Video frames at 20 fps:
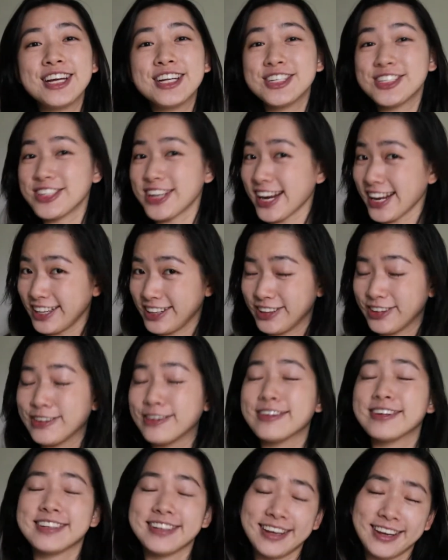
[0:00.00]
JLO,
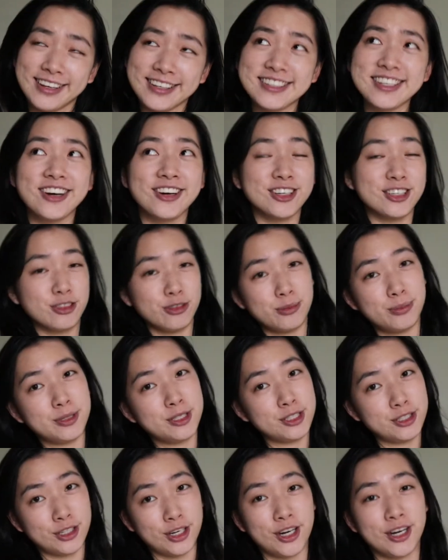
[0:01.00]
yes, our
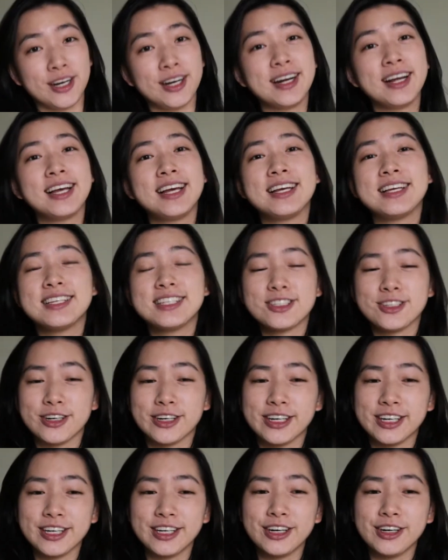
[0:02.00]
superstar,
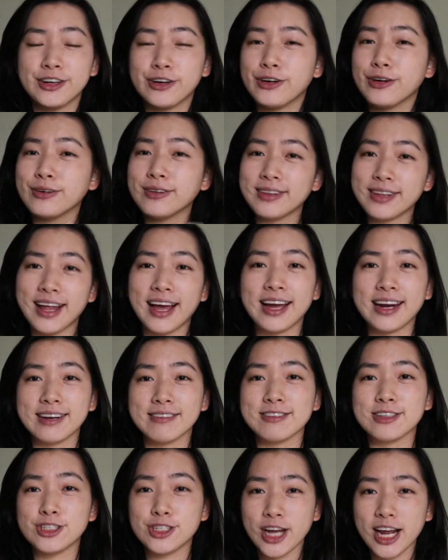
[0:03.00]
started her own line of
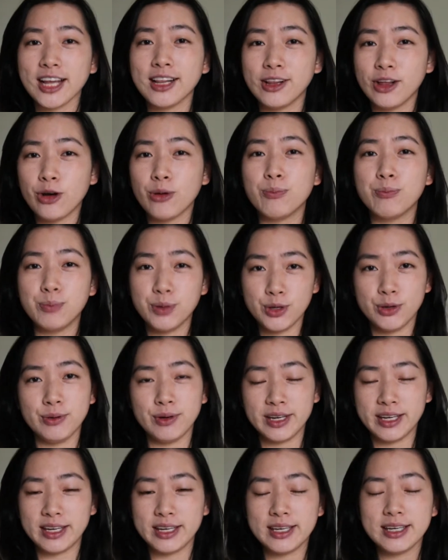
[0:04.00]
JLO
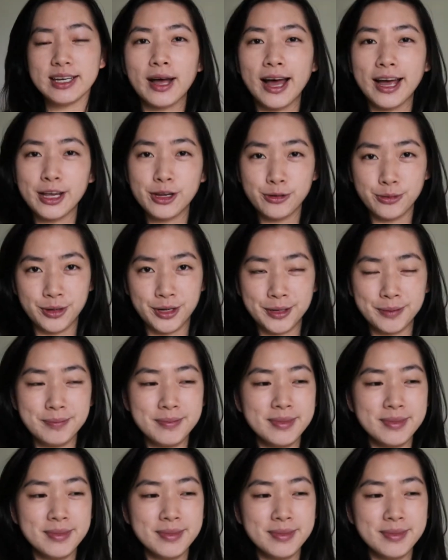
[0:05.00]
Beauty eye cream,